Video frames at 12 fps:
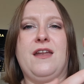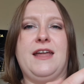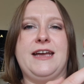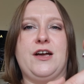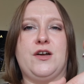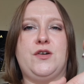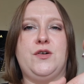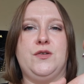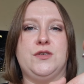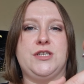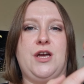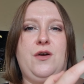Like a cool
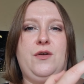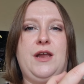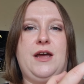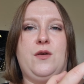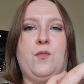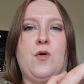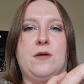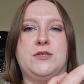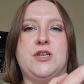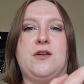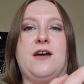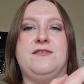tone and a warm
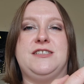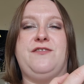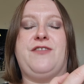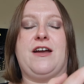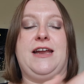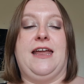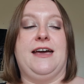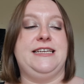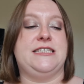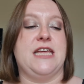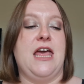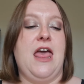tone, obviously very
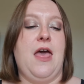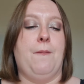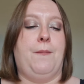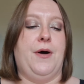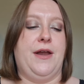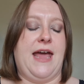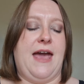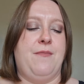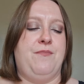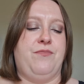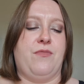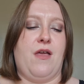light, but
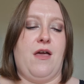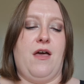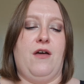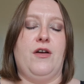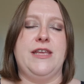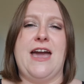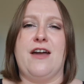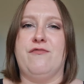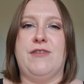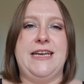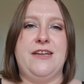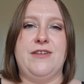yeah, I
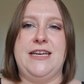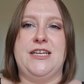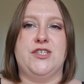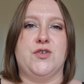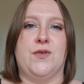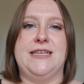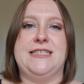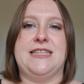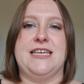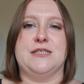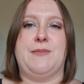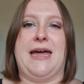really, really enjoyed
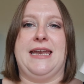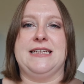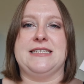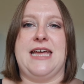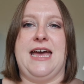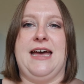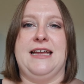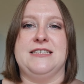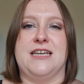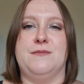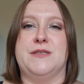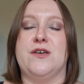this palette, and
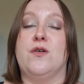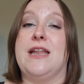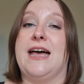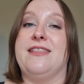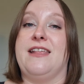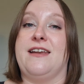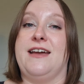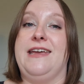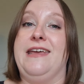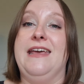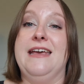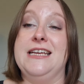I'm so glad that
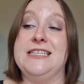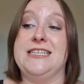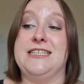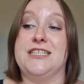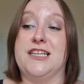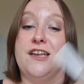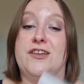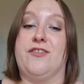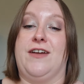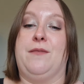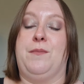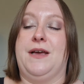I didn't
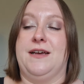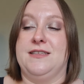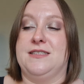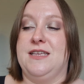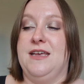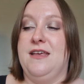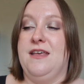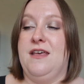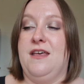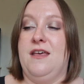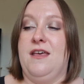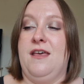declutter it because
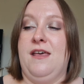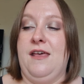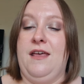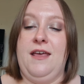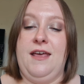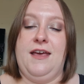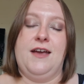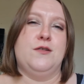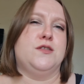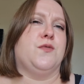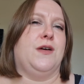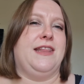it
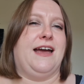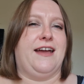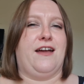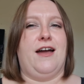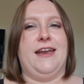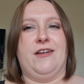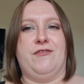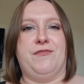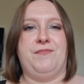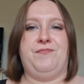was one that I kind of